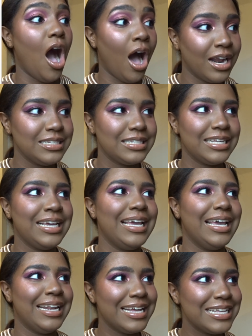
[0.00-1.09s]
Honestly,
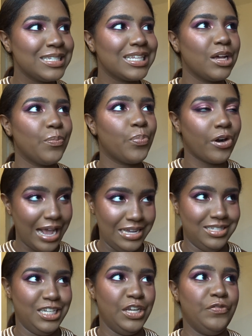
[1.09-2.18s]
it is
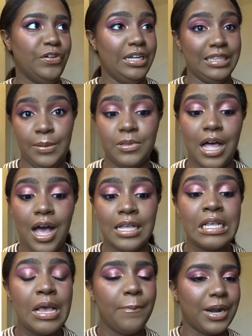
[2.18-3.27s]
pricey for a lip
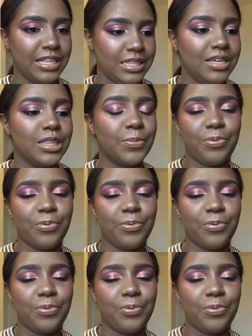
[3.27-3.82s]
gloss, but I think the